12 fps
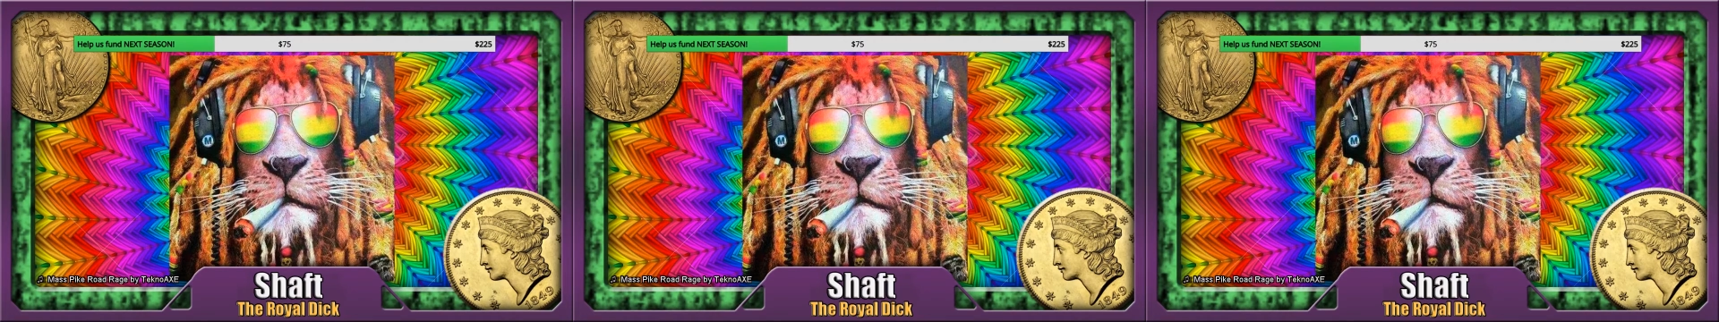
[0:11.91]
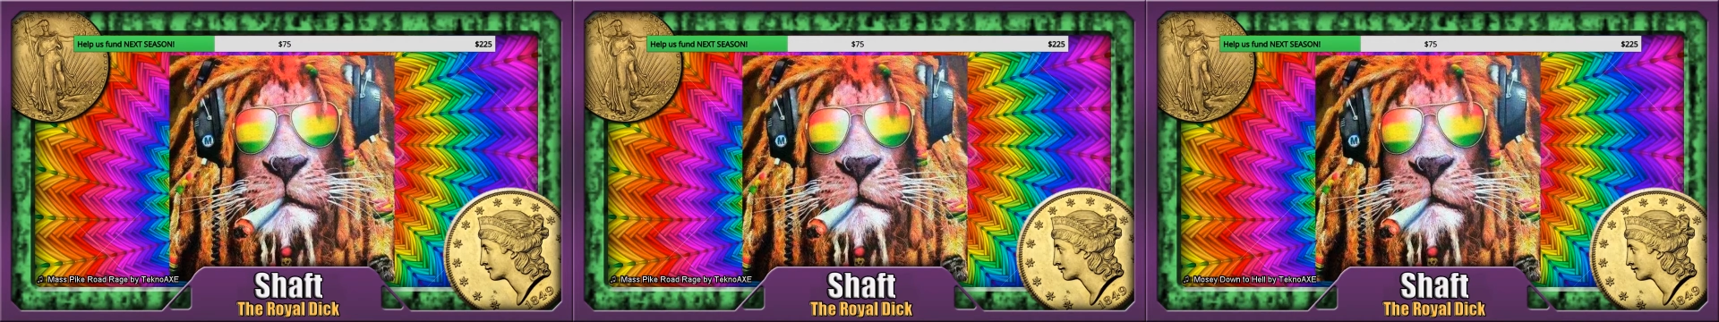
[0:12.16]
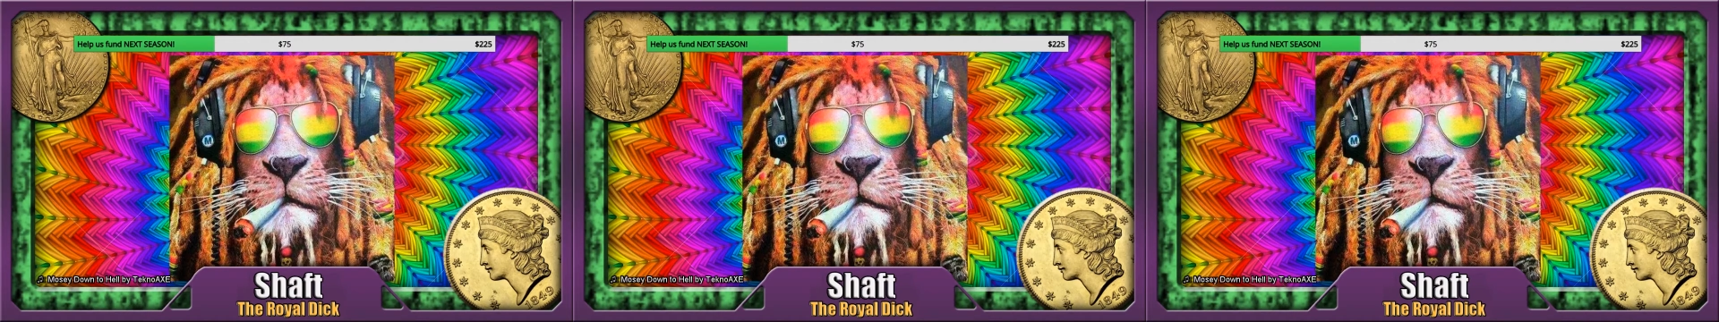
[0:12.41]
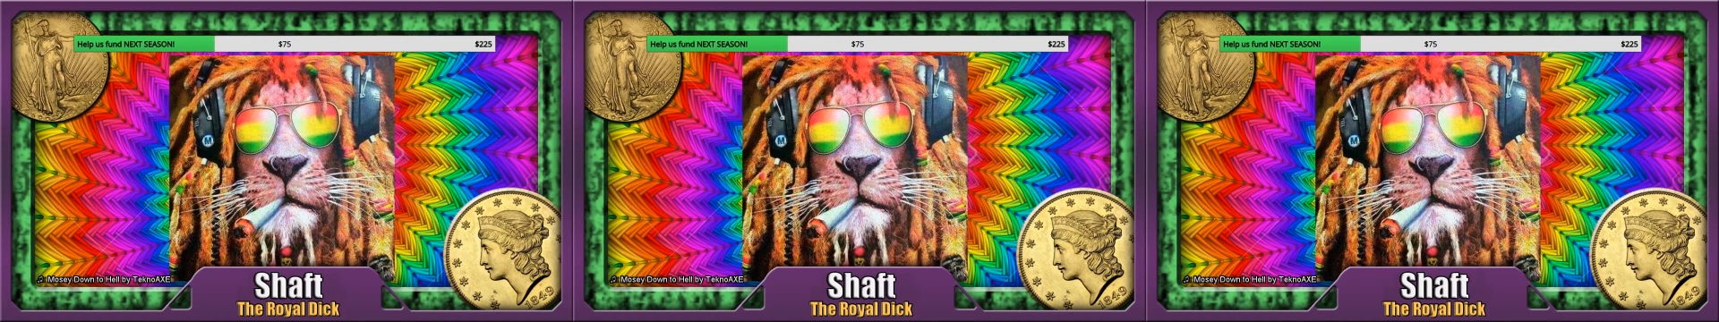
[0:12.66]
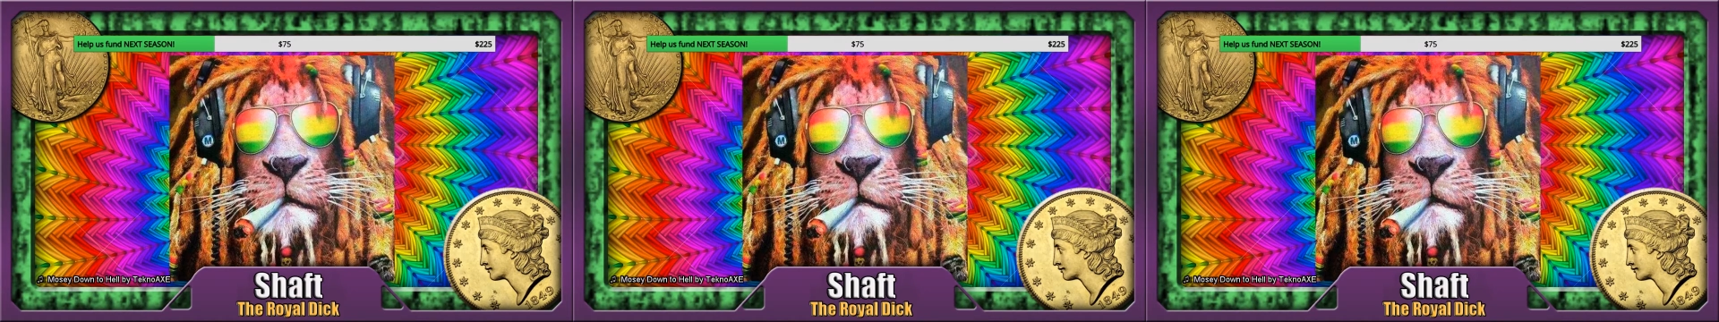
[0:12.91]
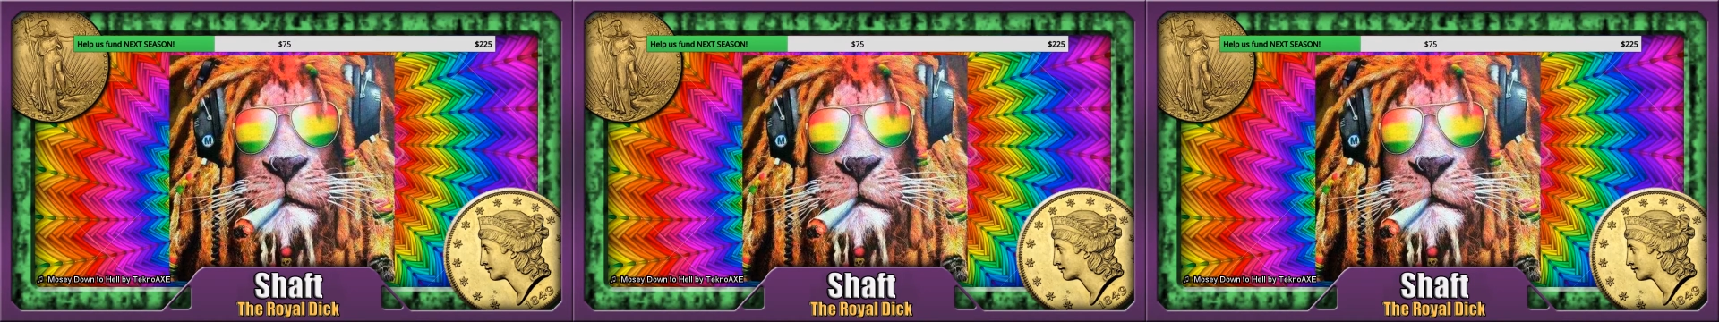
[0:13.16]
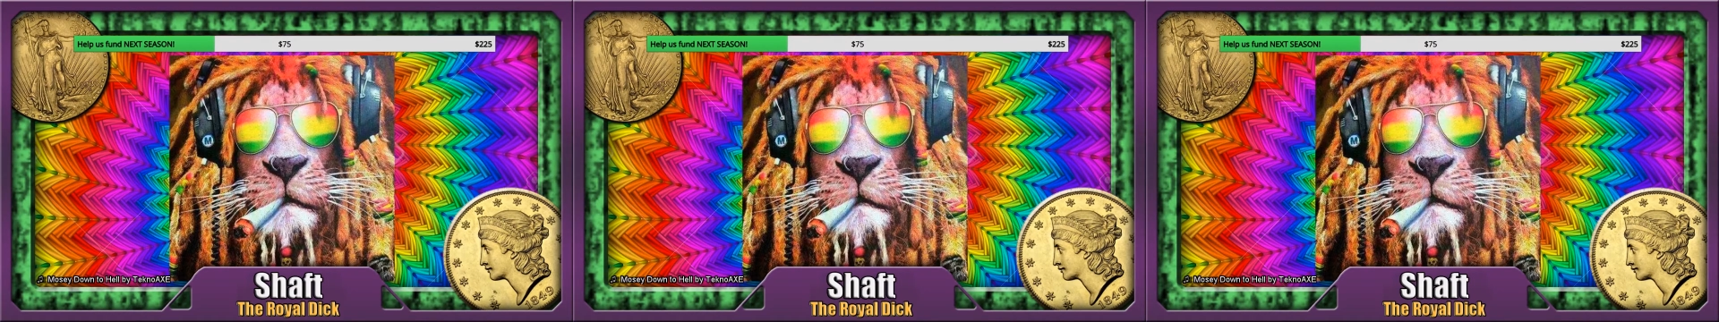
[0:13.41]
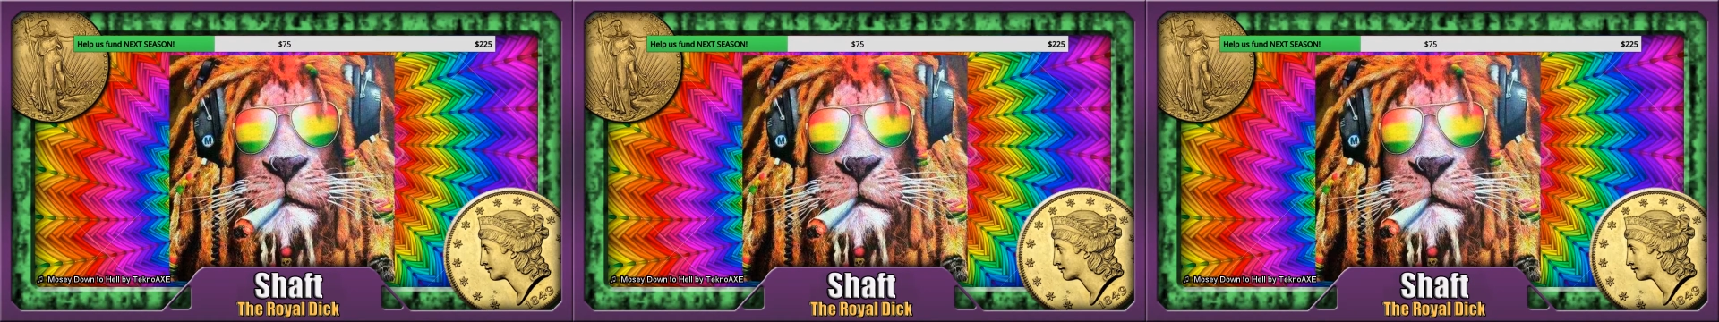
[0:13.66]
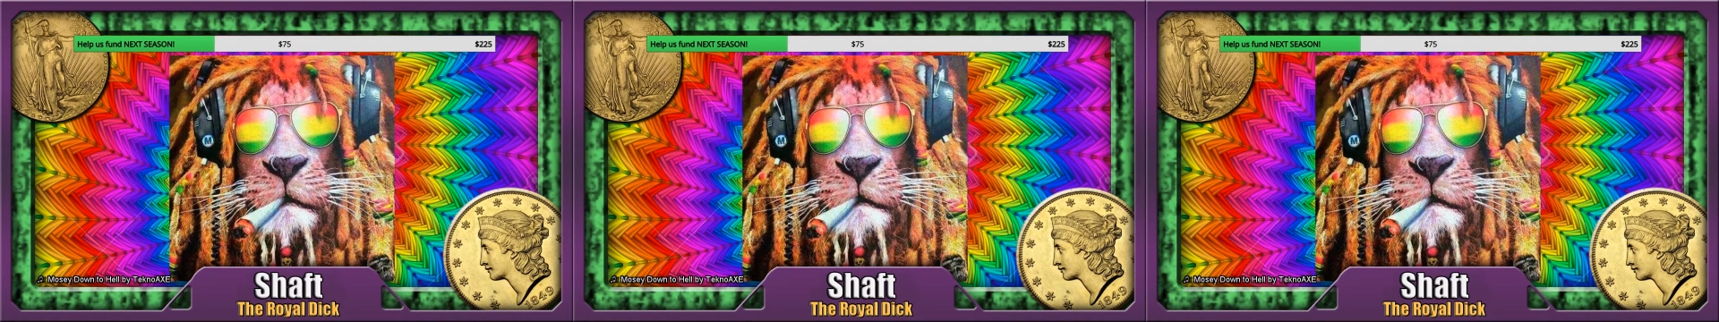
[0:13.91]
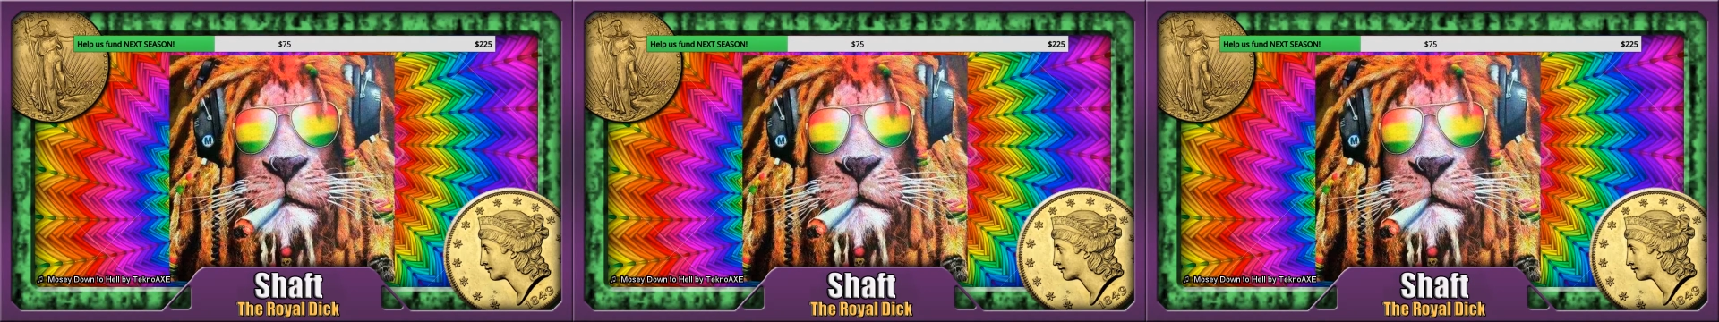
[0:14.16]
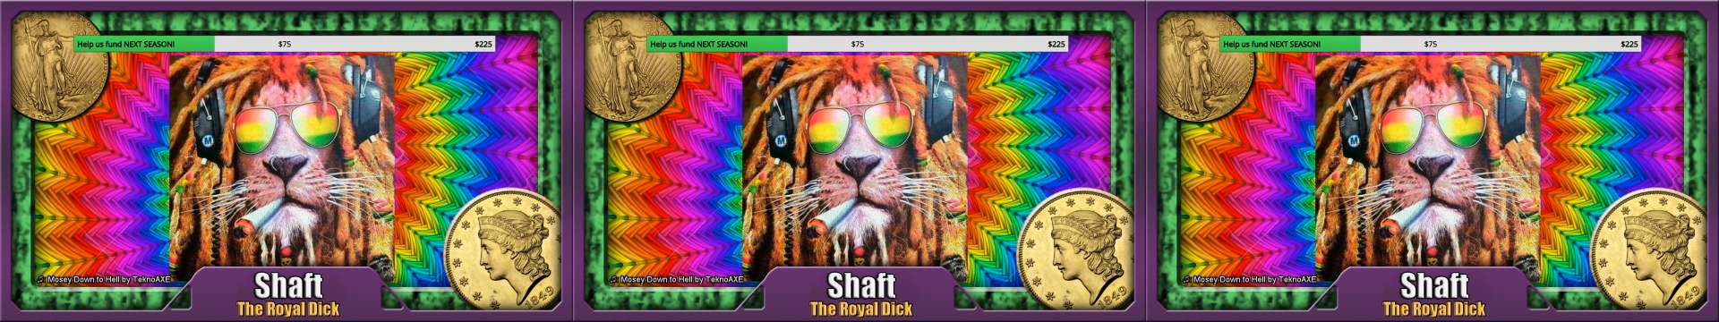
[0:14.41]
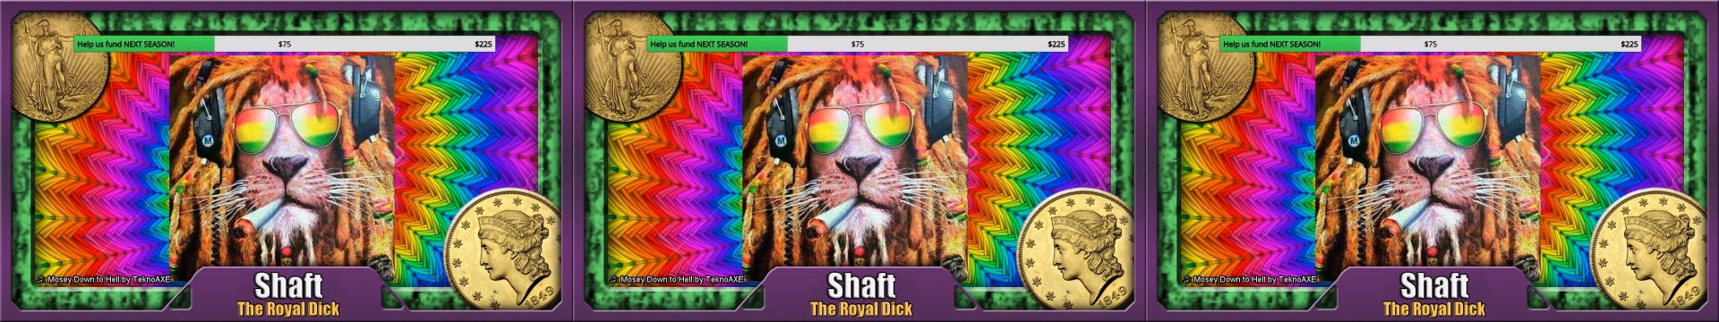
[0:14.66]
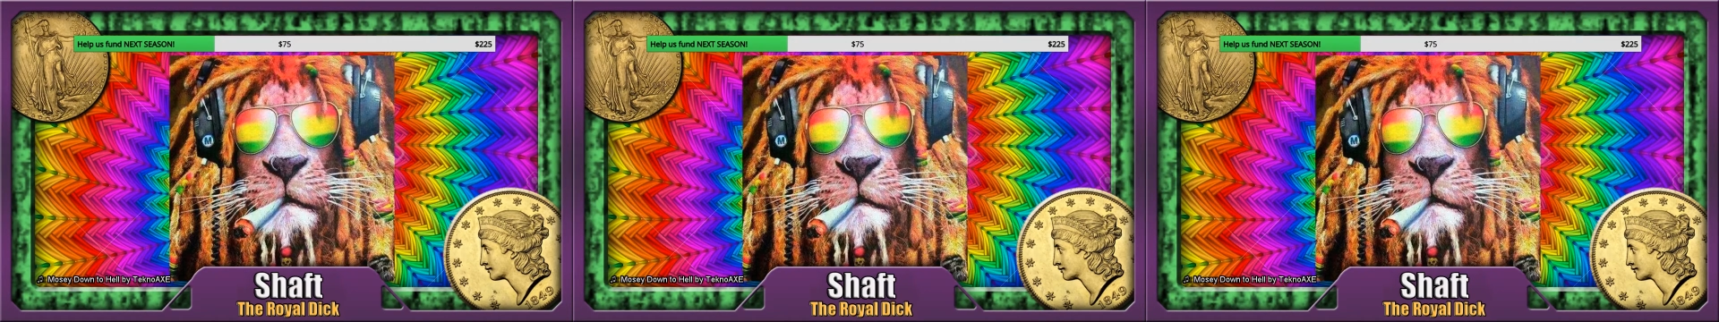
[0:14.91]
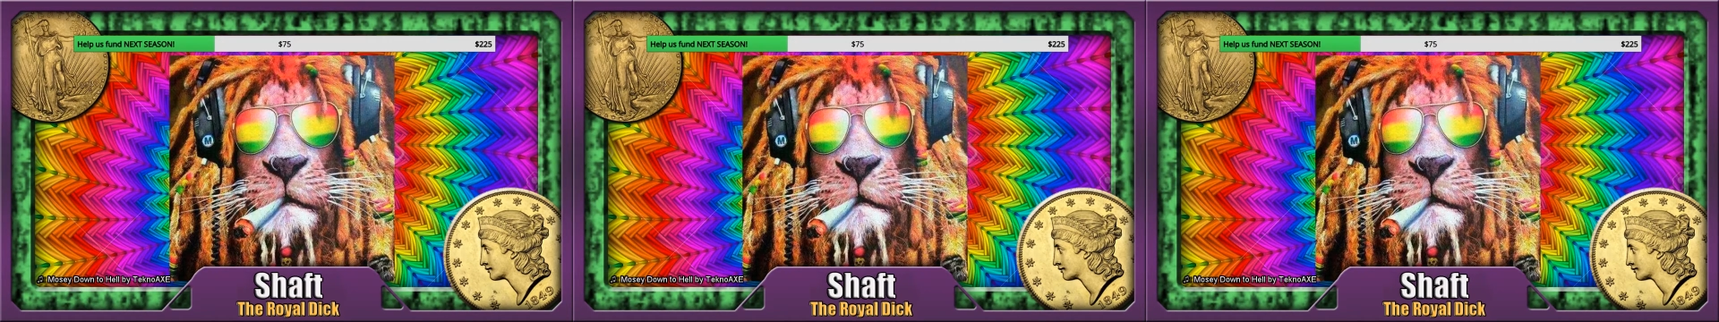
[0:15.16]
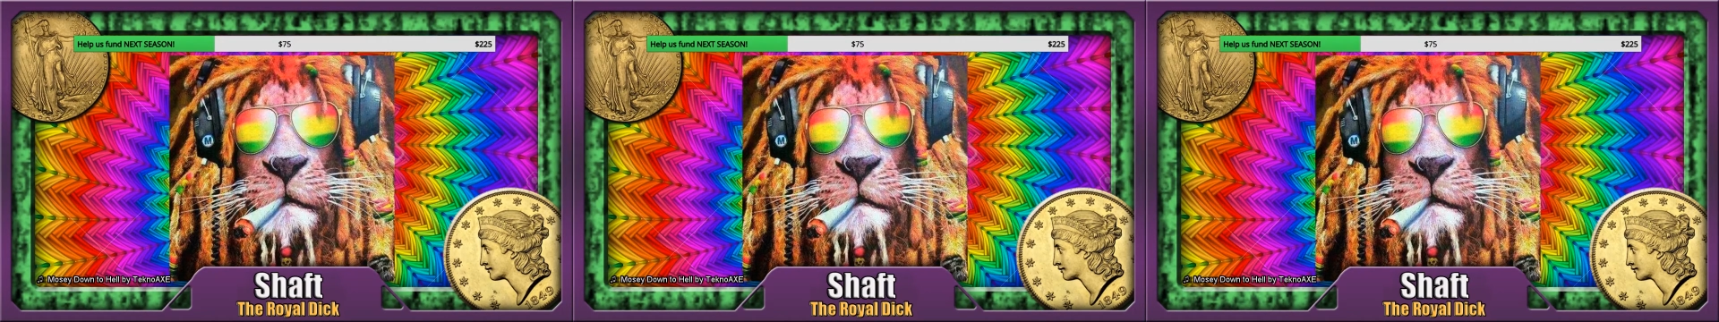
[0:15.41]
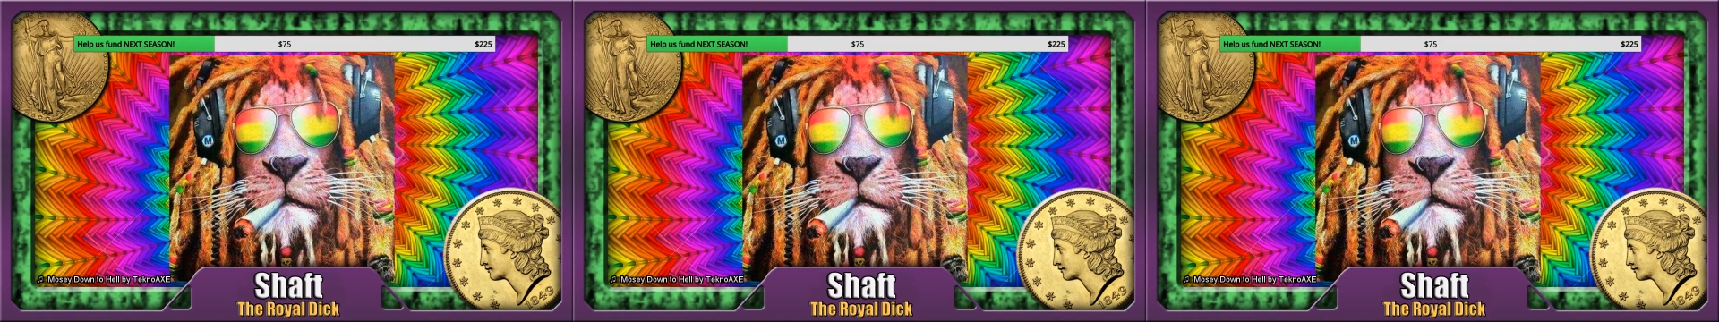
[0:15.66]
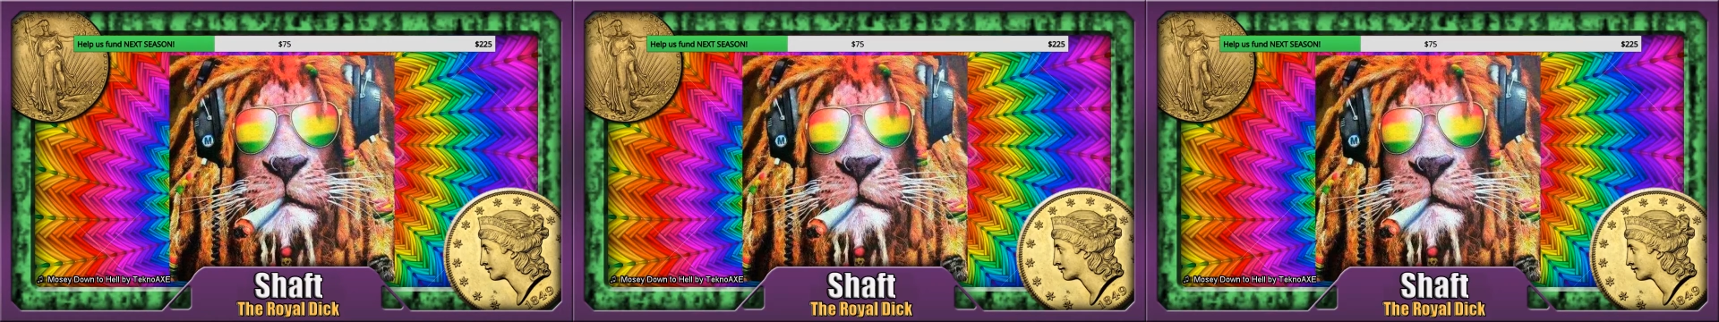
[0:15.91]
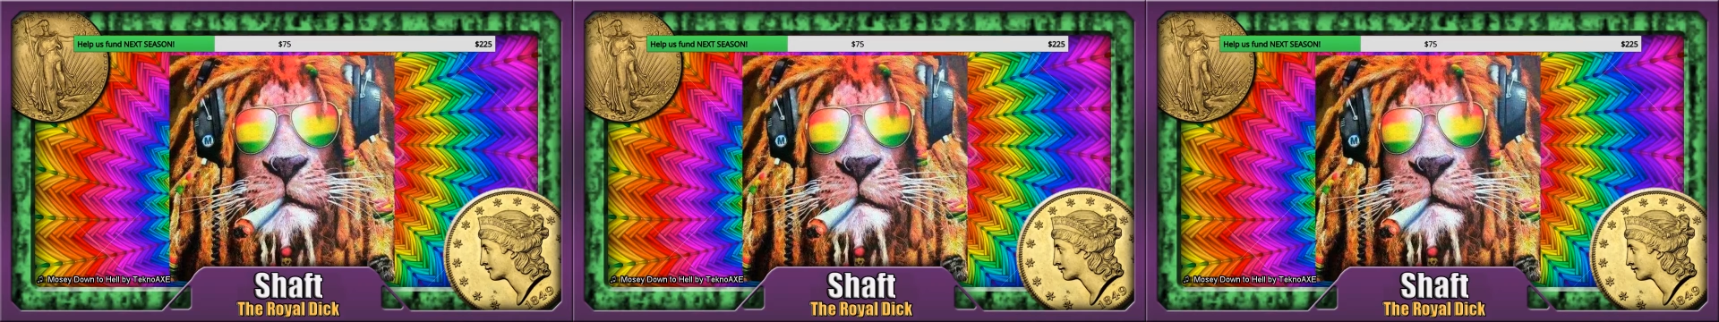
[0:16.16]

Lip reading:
No face is visible, so there are no lips to read.